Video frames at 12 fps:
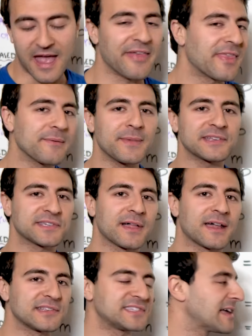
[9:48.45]
And that makes a
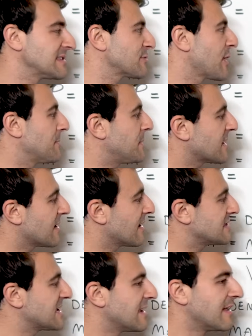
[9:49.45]
lot of sense, right?
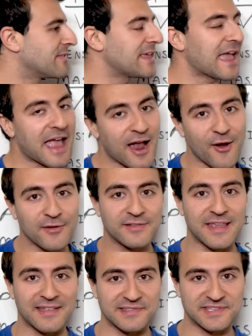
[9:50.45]
Because the air
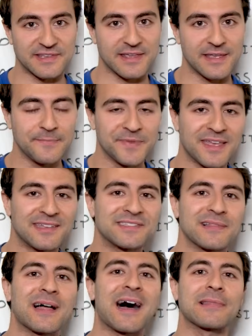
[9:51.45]
density is
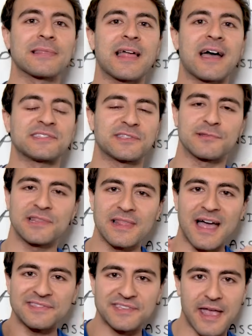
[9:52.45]
a lot less. There's
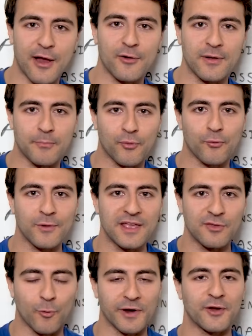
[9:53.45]
less air to
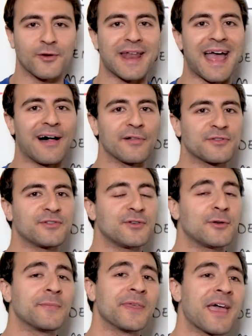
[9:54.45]
breathe when you're in
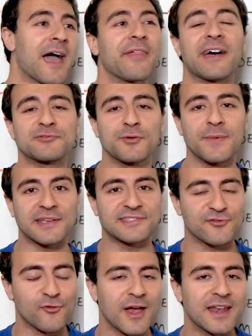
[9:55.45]
altitude, and that's what
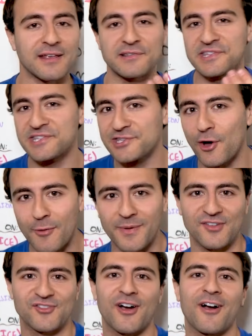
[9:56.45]
makes training so
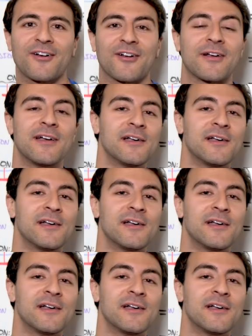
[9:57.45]
much harder.